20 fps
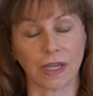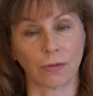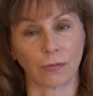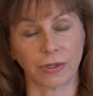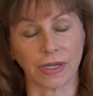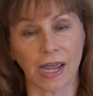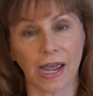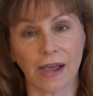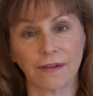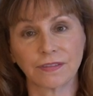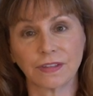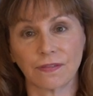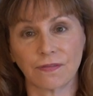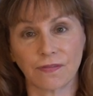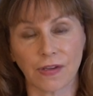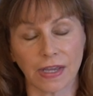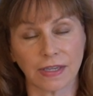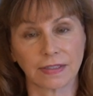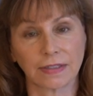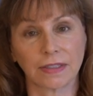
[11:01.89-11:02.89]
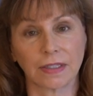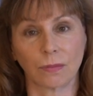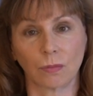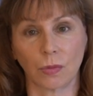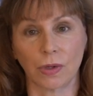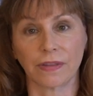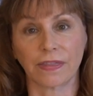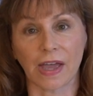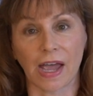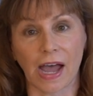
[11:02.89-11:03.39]
and we have to face them
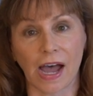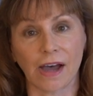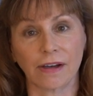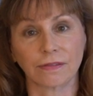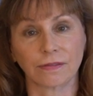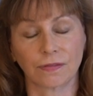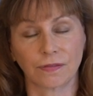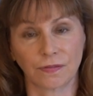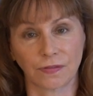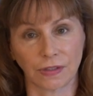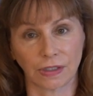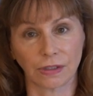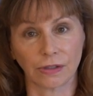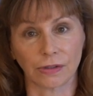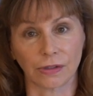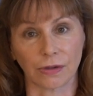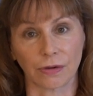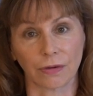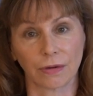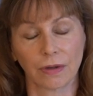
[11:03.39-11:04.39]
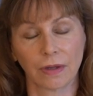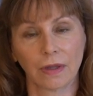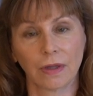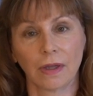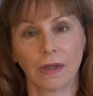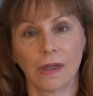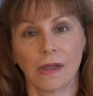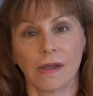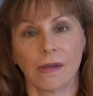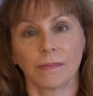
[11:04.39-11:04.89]
without fear.
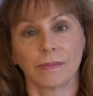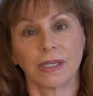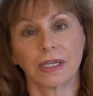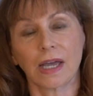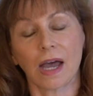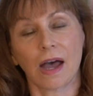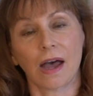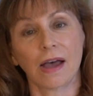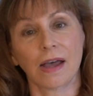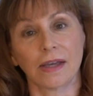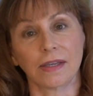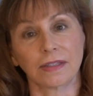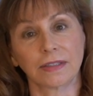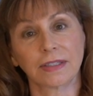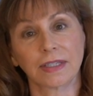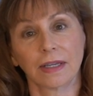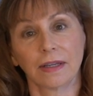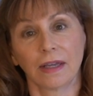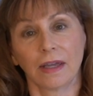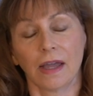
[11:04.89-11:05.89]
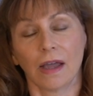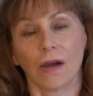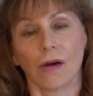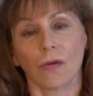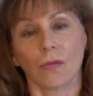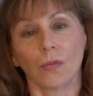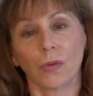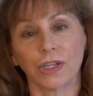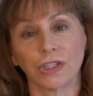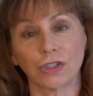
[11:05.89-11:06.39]
Because
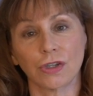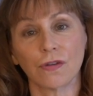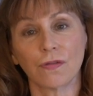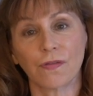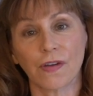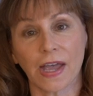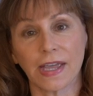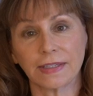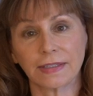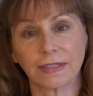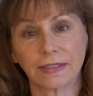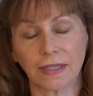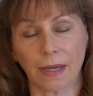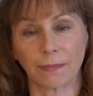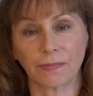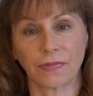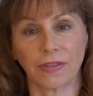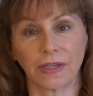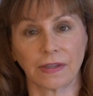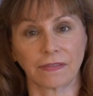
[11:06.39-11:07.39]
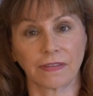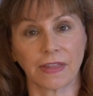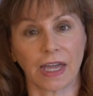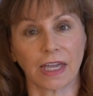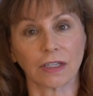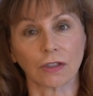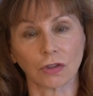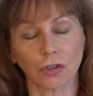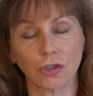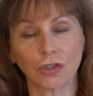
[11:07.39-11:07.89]
when you face something
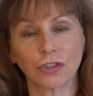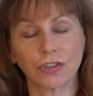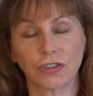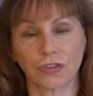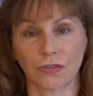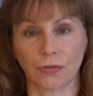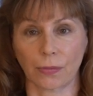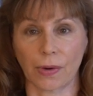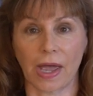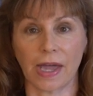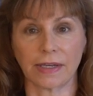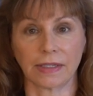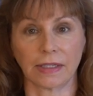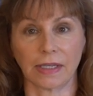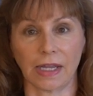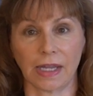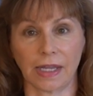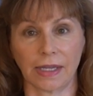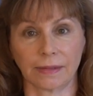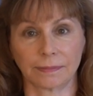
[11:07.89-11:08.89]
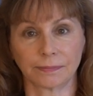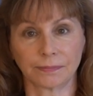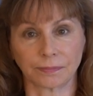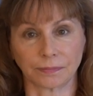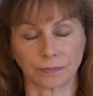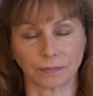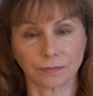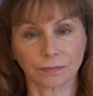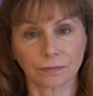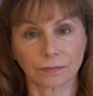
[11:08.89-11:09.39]
that looks threatening,
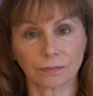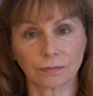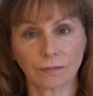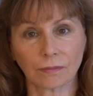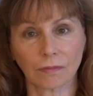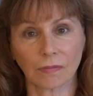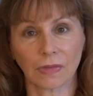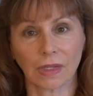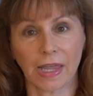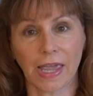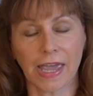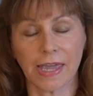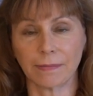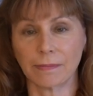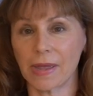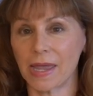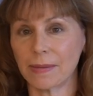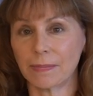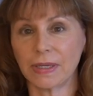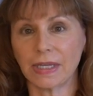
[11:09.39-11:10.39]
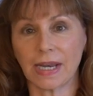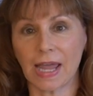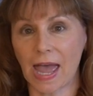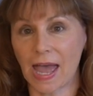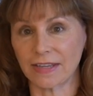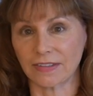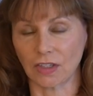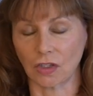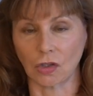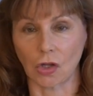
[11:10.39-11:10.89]
and maybe it
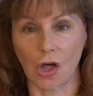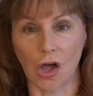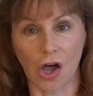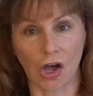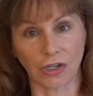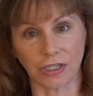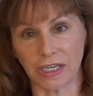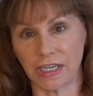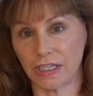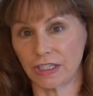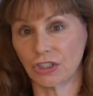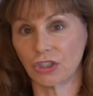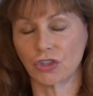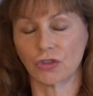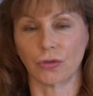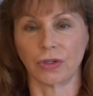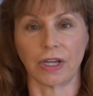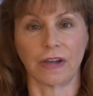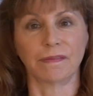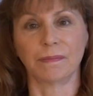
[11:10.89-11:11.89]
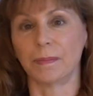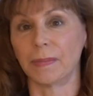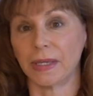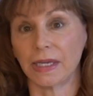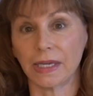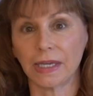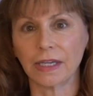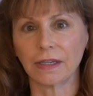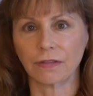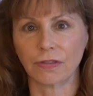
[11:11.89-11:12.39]
has a long history of
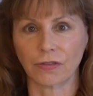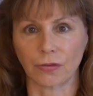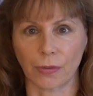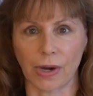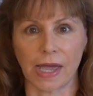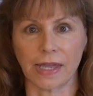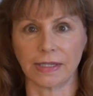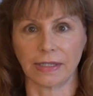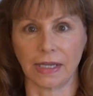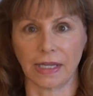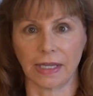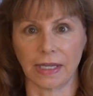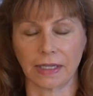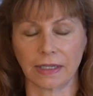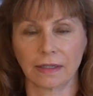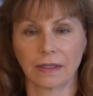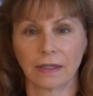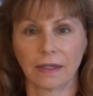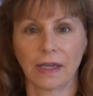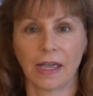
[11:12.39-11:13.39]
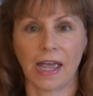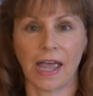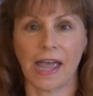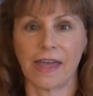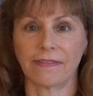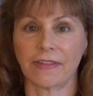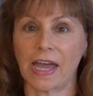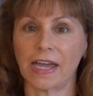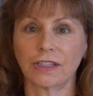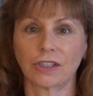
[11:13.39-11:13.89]
being threatening,
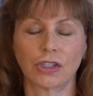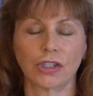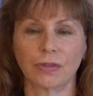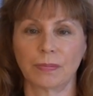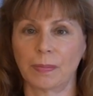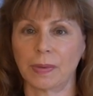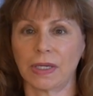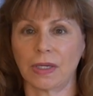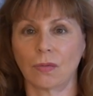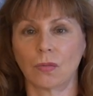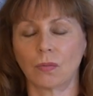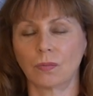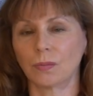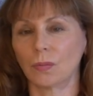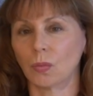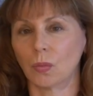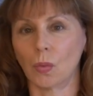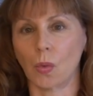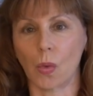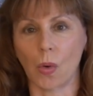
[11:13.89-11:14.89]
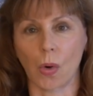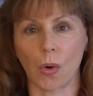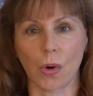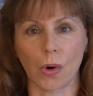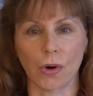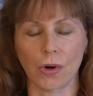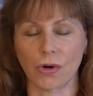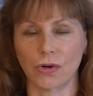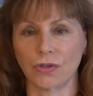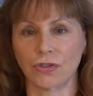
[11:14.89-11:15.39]
and that could be
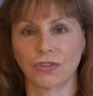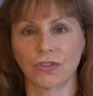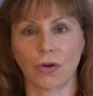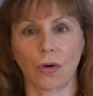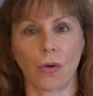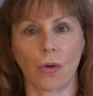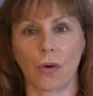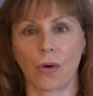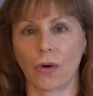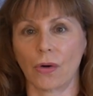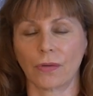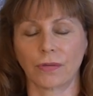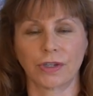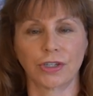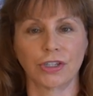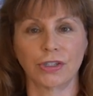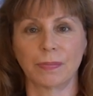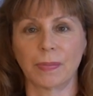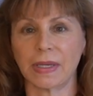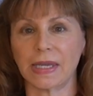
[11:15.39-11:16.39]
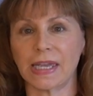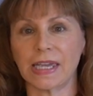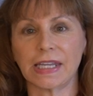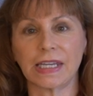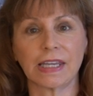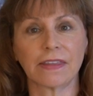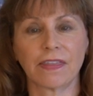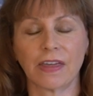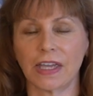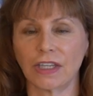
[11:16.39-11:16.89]
wars or could be
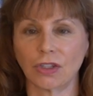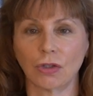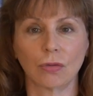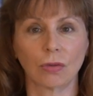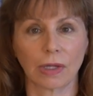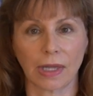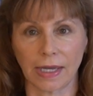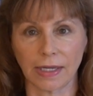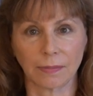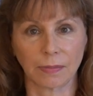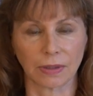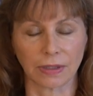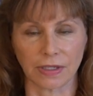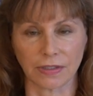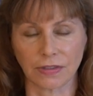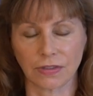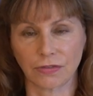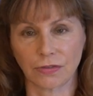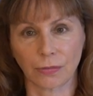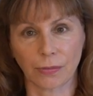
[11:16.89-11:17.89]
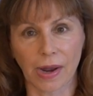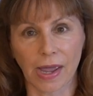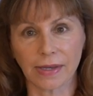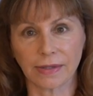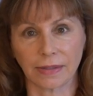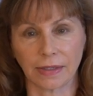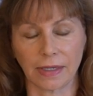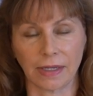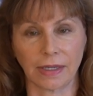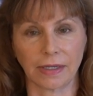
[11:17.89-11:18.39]
anything you label as
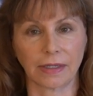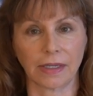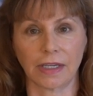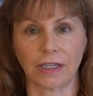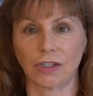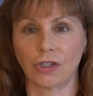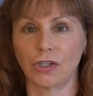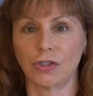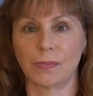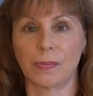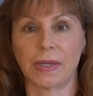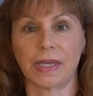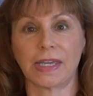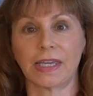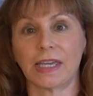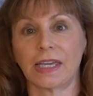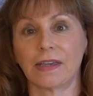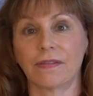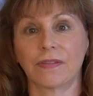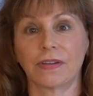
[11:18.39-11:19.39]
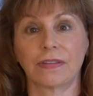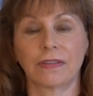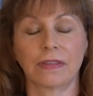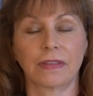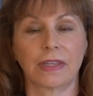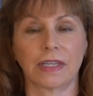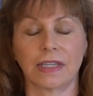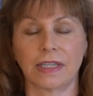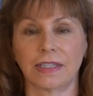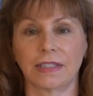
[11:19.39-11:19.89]
threatening. It could be
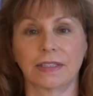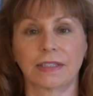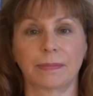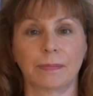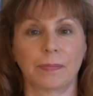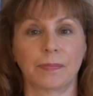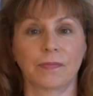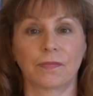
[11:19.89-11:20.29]
even these